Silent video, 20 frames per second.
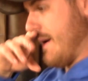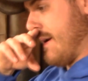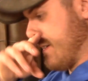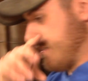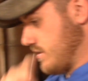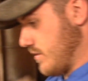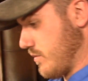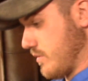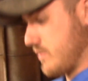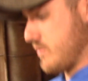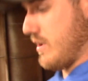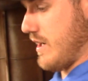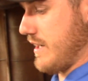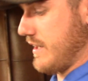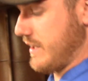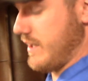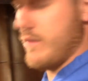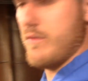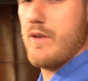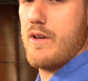so we're
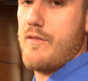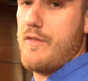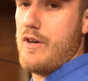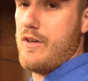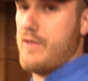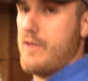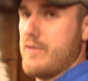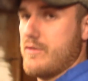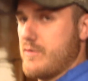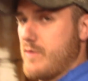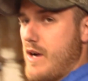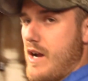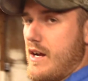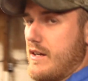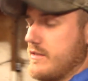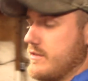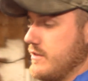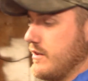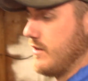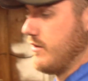trying to get rid of all those
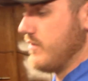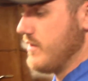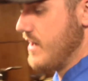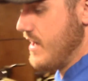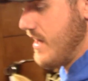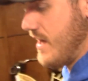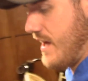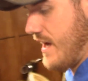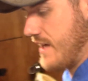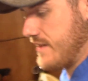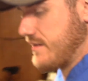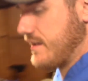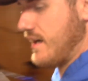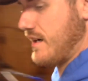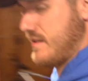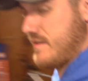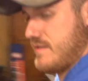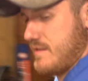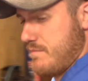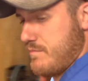rocks. So that's
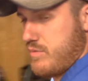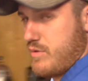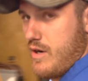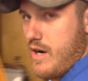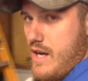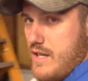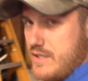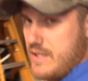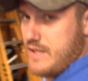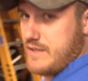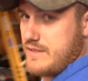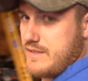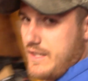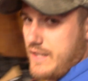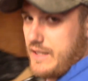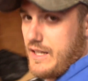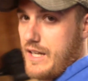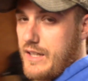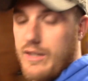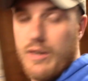kind of some projects
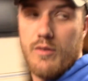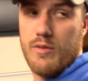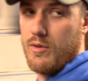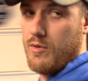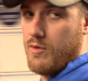I got going